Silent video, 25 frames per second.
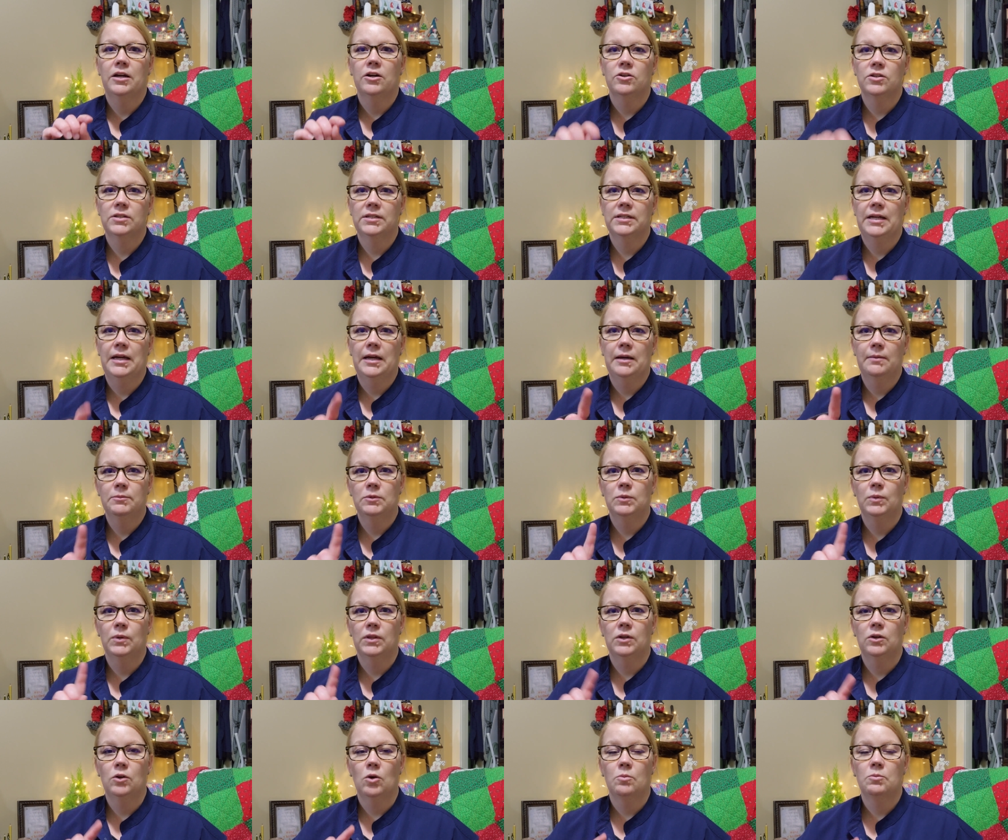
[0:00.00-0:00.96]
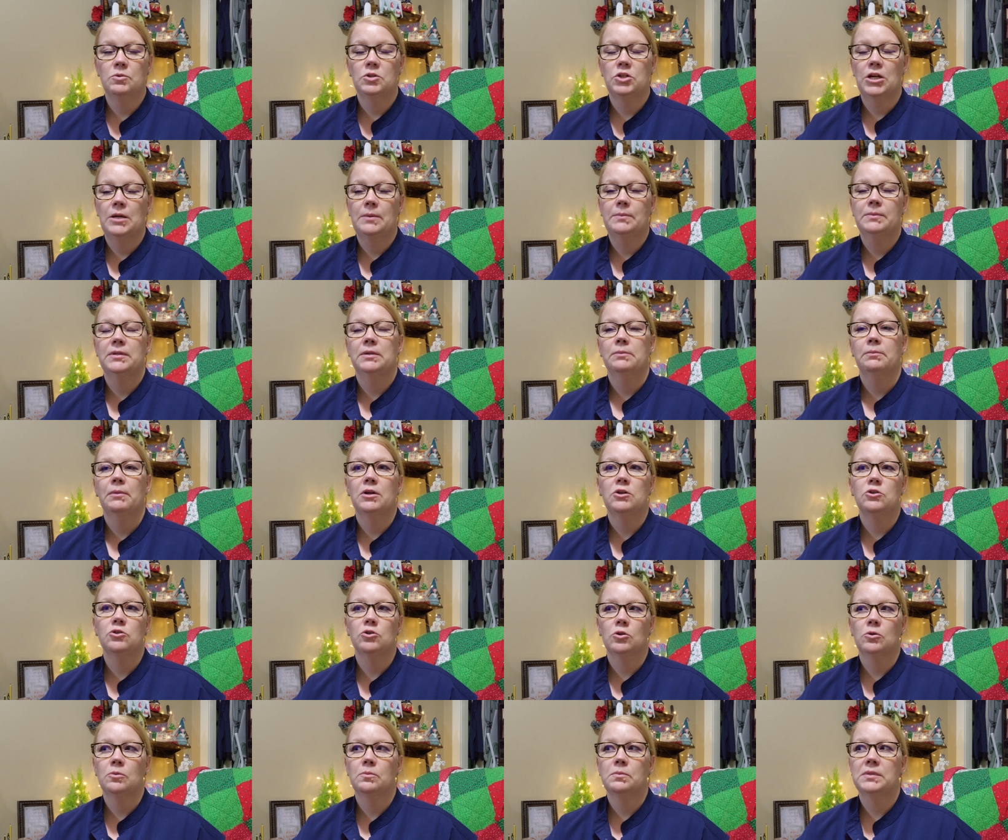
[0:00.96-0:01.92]
are stamped with gnome shapes and
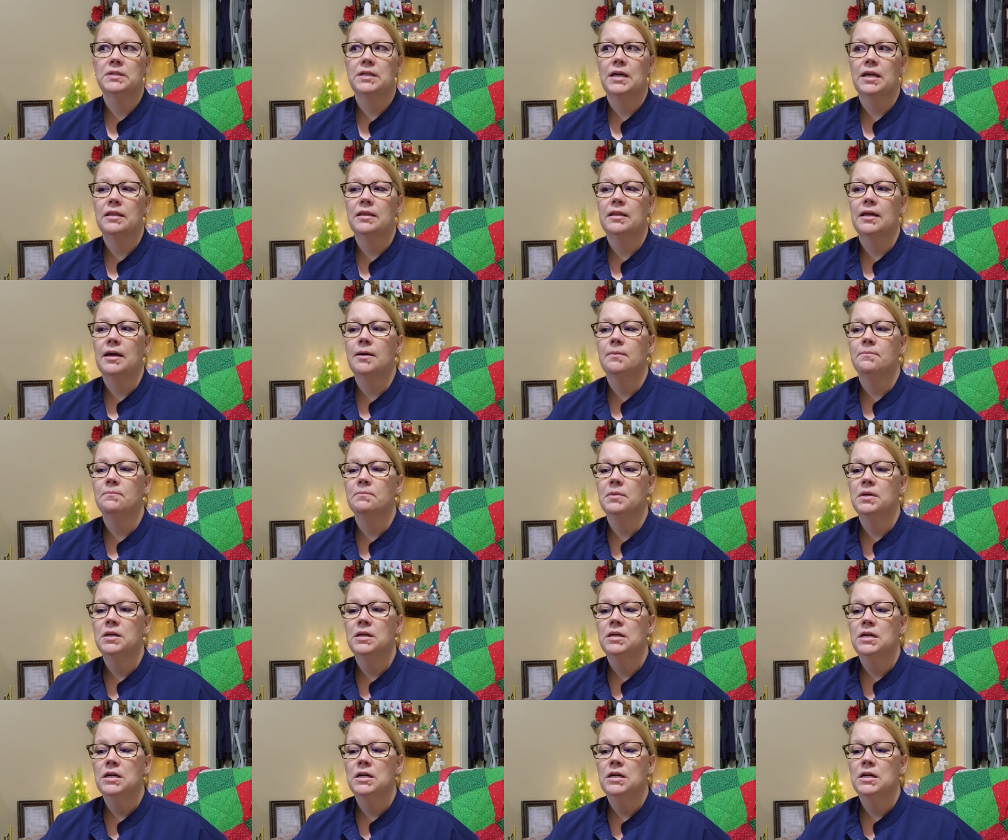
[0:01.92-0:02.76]
mushrooms on them,